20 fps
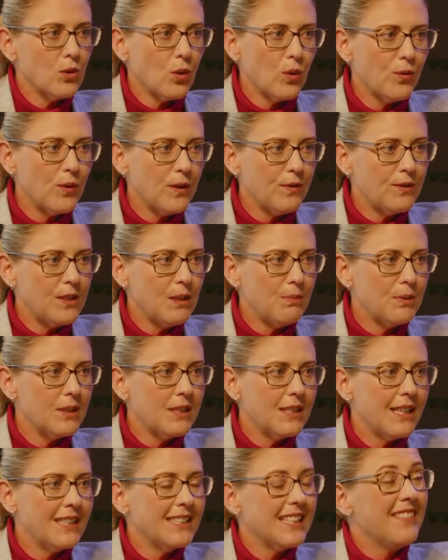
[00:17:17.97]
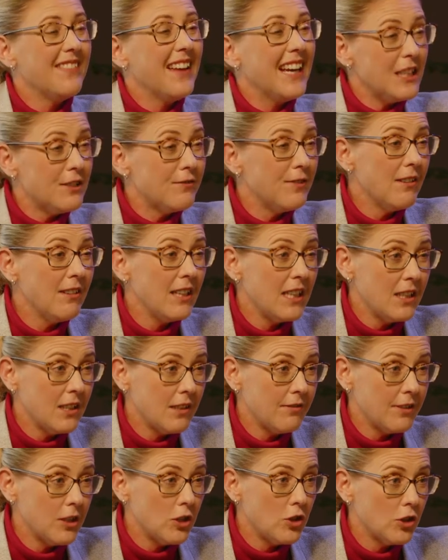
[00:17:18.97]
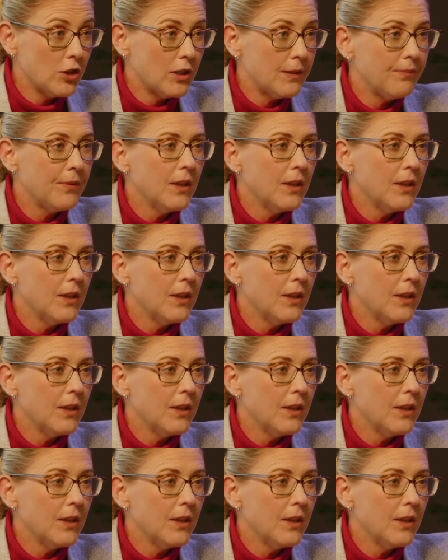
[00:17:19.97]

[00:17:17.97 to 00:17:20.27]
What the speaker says: or 50%, and that's very individual.